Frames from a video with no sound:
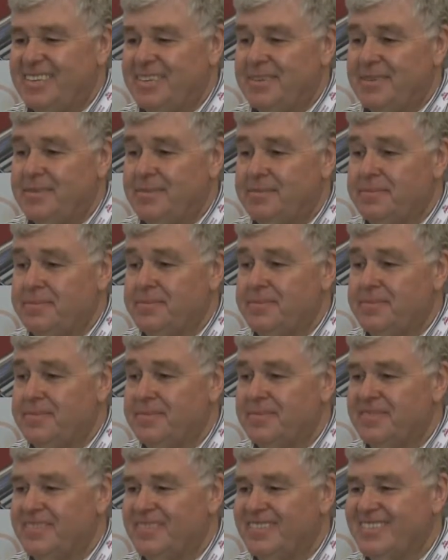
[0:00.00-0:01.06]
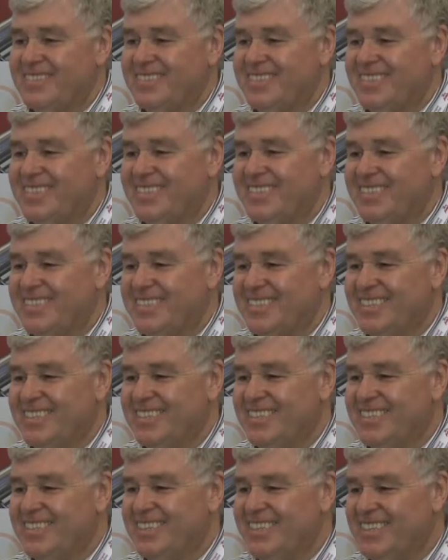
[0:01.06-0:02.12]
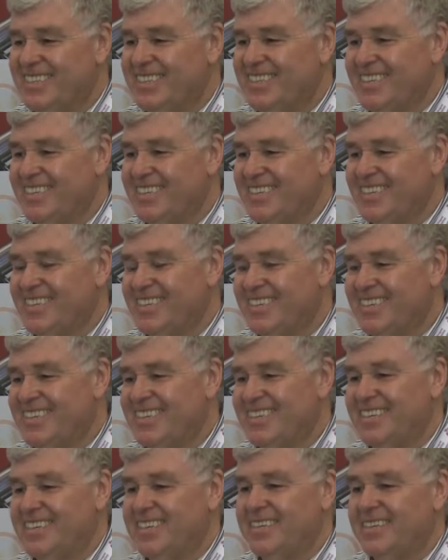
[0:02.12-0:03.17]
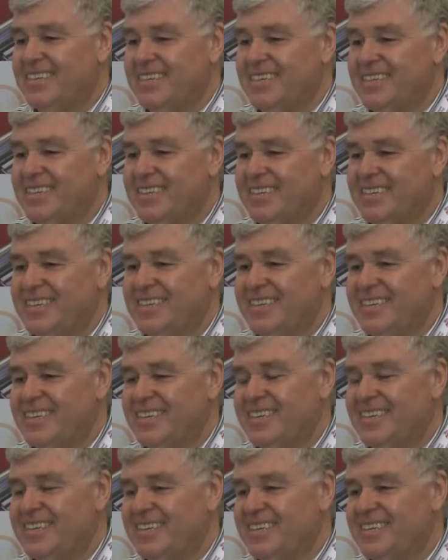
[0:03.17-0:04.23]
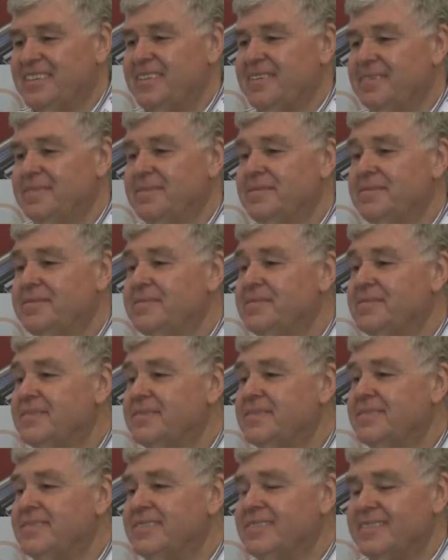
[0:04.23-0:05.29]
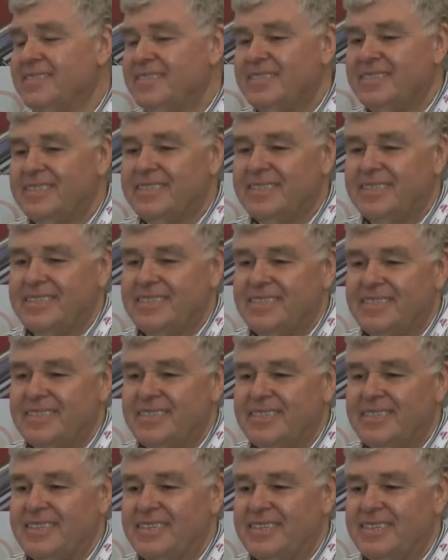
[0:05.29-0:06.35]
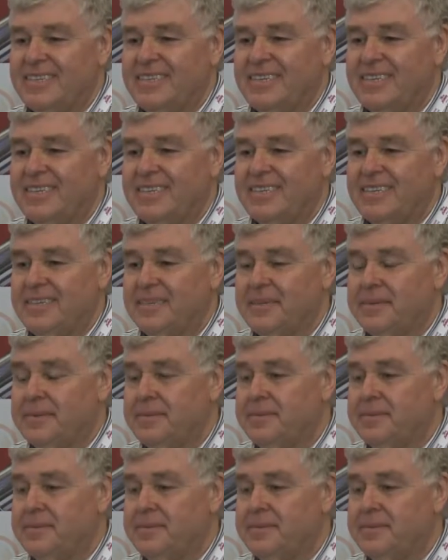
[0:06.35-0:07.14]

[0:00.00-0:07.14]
(not speaking)